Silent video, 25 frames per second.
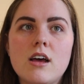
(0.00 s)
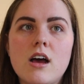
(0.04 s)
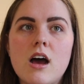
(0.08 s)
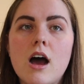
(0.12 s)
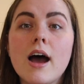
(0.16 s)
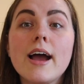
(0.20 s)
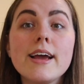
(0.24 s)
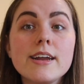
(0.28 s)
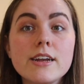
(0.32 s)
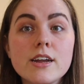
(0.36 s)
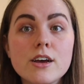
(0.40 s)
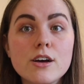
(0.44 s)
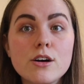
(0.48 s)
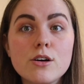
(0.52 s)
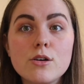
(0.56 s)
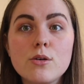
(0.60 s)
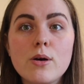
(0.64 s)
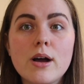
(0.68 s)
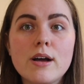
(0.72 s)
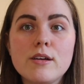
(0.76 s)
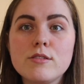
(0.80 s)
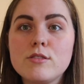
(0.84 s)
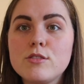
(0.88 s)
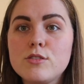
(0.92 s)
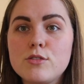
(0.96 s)
I know
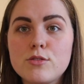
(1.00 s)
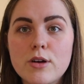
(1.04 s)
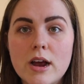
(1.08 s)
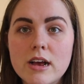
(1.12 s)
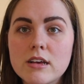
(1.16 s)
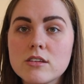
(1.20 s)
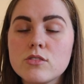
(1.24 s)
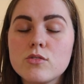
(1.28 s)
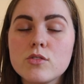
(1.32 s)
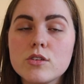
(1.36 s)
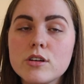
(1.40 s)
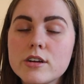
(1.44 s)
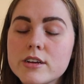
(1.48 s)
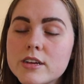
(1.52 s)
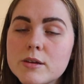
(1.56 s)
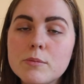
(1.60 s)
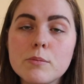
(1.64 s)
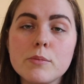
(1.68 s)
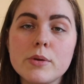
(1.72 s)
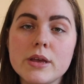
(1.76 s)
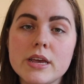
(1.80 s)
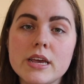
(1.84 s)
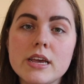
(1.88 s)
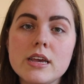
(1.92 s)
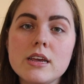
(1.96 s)
how stressful it can
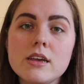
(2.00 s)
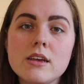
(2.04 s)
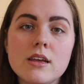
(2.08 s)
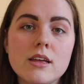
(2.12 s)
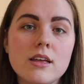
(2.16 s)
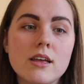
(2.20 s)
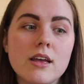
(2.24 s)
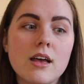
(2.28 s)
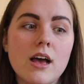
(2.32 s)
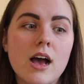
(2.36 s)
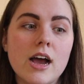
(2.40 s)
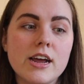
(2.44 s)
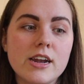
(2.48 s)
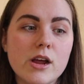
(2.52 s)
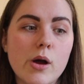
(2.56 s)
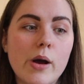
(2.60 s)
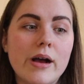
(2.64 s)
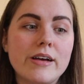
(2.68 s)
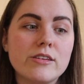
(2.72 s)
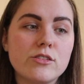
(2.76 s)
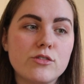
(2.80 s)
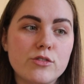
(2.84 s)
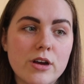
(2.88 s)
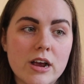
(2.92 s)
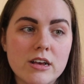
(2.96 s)
be. I know
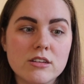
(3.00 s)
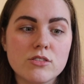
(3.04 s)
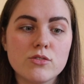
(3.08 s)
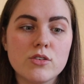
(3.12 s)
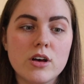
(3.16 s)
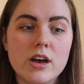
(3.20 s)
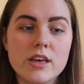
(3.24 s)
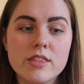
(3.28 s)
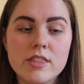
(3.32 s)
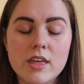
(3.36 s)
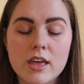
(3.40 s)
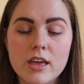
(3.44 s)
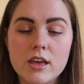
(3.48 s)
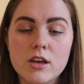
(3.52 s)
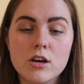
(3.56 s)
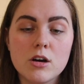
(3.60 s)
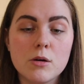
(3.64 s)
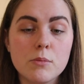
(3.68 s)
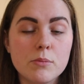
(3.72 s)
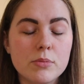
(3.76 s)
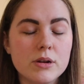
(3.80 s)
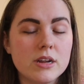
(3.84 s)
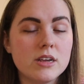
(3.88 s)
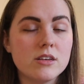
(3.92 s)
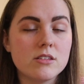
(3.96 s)
how stressful I think
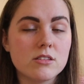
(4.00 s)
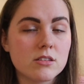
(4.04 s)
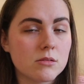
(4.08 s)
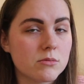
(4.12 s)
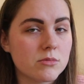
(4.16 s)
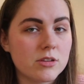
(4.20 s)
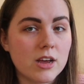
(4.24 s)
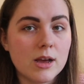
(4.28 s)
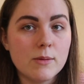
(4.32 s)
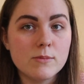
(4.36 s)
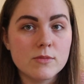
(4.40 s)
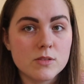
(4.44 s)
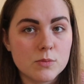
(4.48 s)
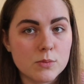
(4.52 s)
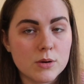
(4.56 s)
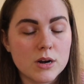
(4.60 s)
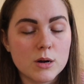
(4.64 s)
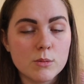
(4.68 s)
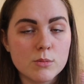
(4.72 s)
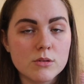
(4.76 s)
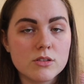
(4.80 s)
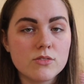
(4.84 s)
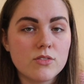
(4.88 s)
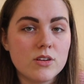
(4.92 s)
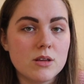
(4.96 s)
companies sometimes
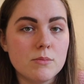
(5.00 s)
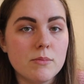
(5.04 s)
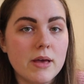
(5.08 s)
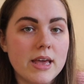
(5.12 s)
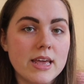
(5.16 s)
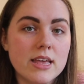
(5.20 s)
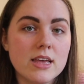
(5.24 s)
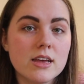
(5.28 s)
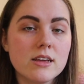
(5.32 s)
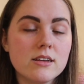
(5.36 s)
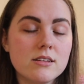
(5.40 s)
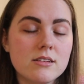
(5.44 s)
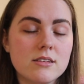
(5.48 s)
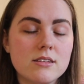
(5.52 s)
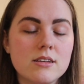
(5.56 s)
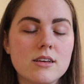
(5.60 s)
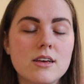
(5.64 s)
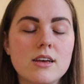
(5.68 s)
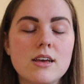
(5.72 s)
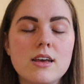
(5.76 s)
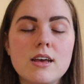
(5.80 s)
purposefully make it.